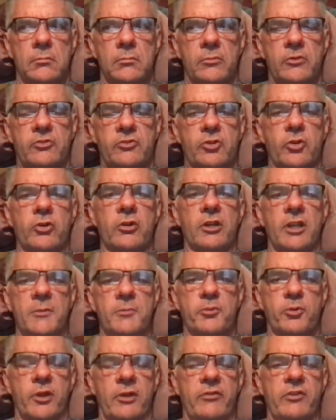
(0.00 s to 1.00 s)
certainly
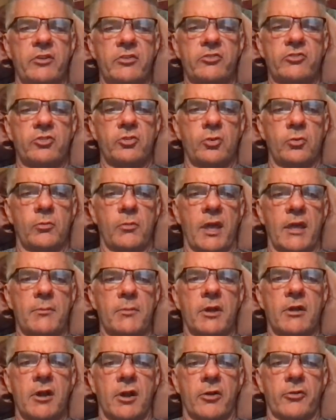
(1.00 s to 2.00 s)
previous to Mike
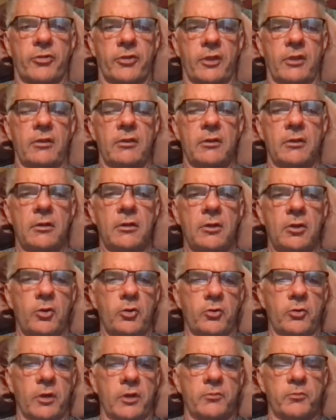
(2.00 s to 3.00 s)
McCarthy,
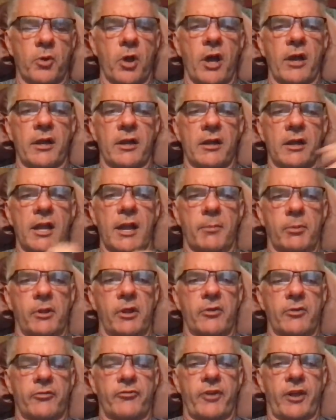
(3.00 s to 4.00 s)
who has brought in a couple
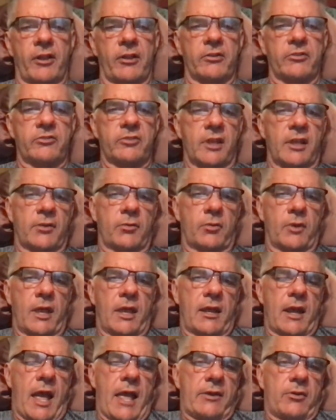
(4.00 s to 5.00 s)
other fellas, and
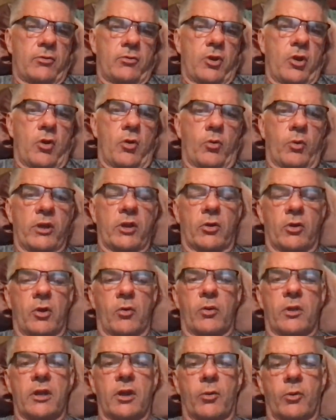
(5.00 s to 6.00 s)
I don't know. We don't
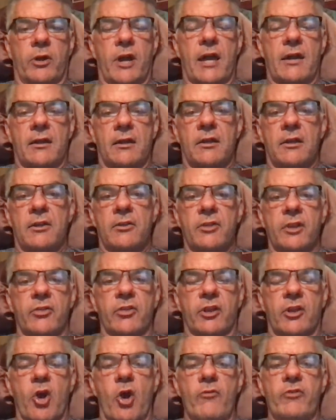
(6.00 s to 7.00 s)
know. You know, we're not, the
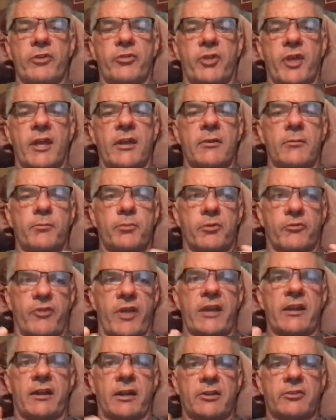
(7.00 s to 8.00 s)
COVID thing
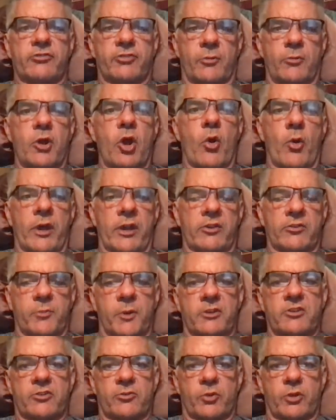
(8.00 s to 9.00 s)
prevented us from knowing as
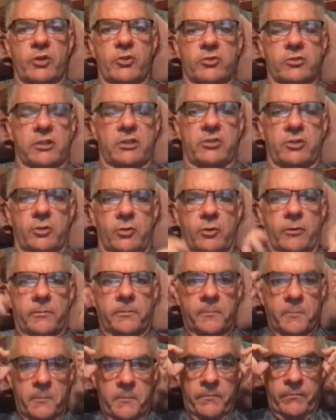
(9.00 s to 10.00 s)
much as we usually do.
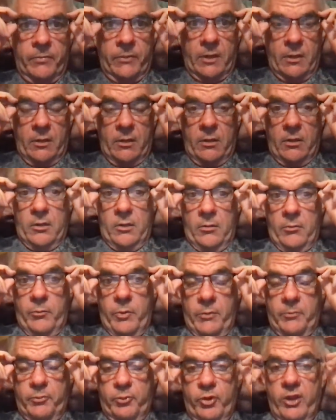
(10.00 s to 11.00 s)

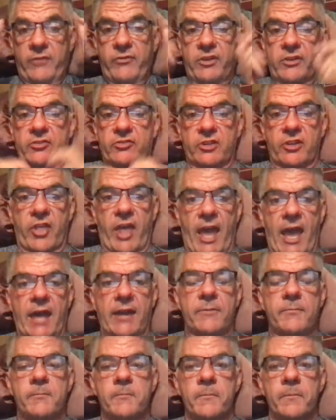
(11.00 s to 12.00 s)
But previous to
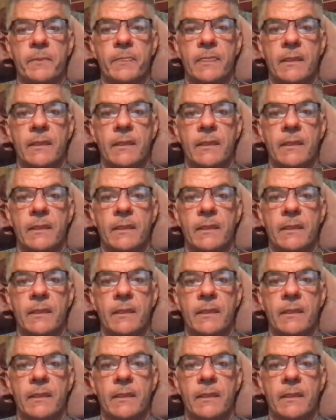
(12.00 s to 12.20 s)
that,